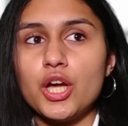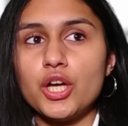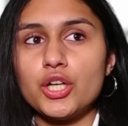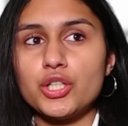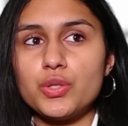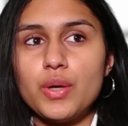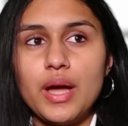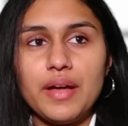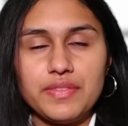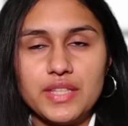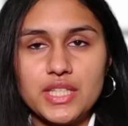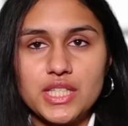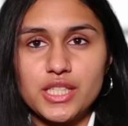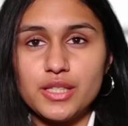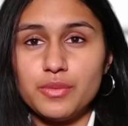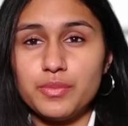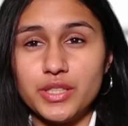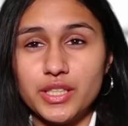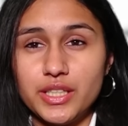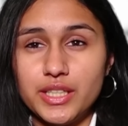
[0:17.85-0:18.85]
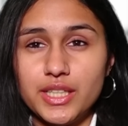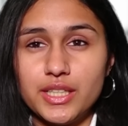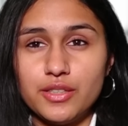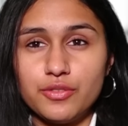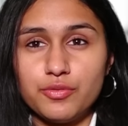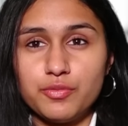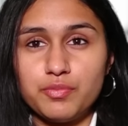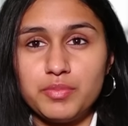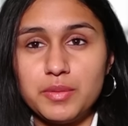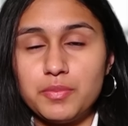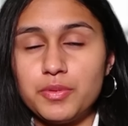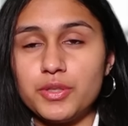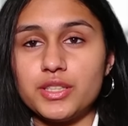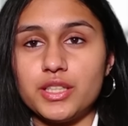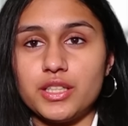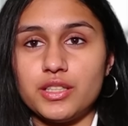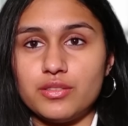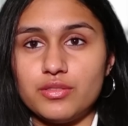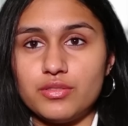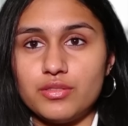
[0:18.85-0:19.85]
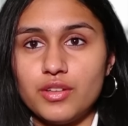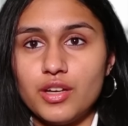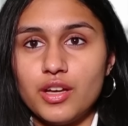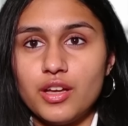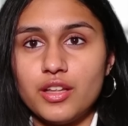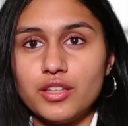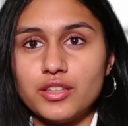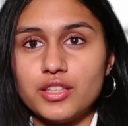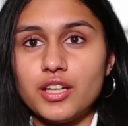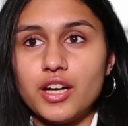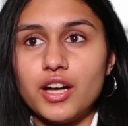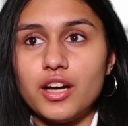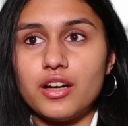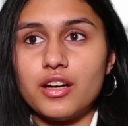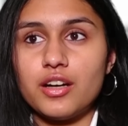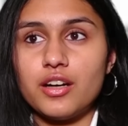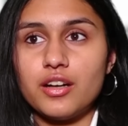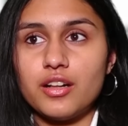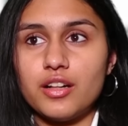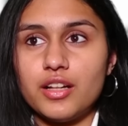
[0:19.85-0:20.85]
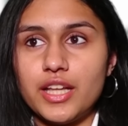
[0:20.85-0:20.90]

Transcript: You have this community of people that are